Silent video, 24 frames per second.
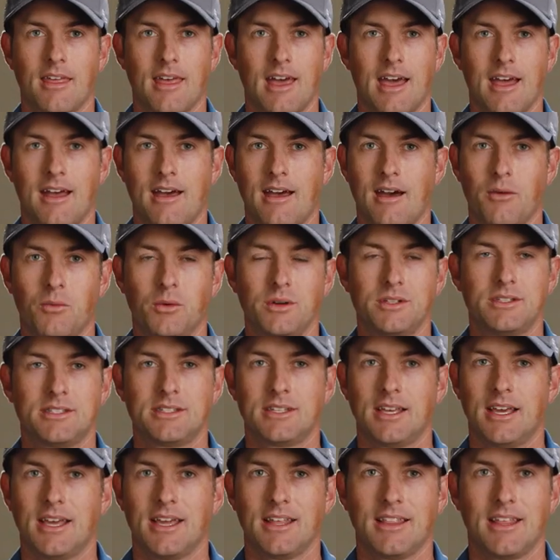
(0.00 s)
I would
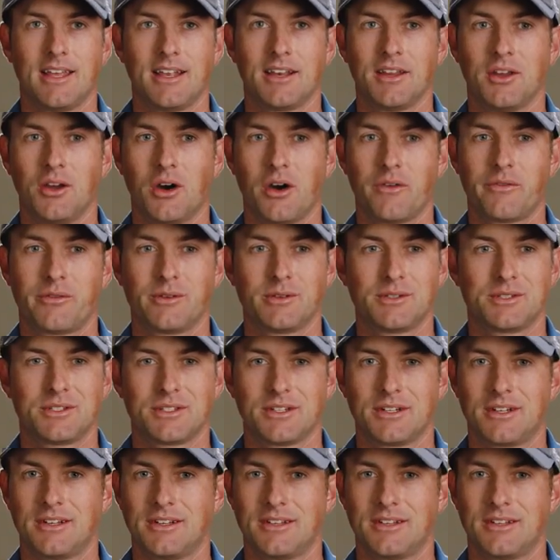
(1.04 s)
say that golfers,